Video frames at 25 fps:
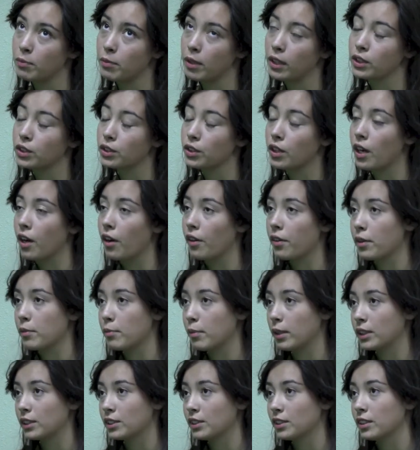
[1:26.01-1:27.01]
mental health and
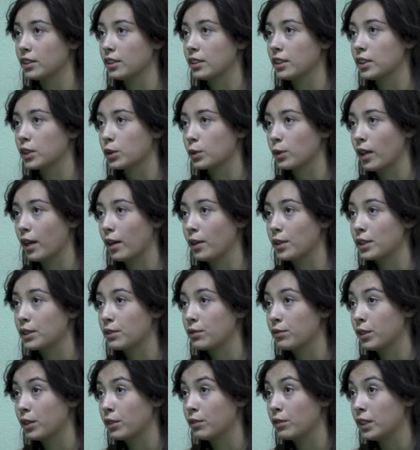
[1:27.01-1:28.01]
mental illness when I was
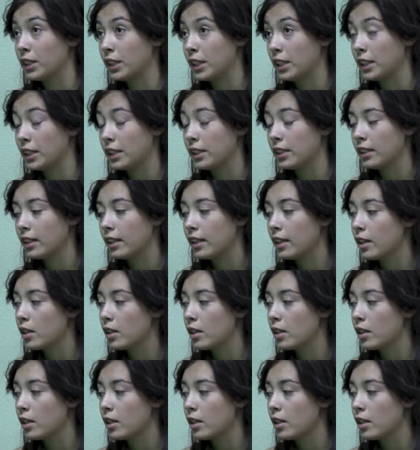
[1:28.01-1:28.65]
15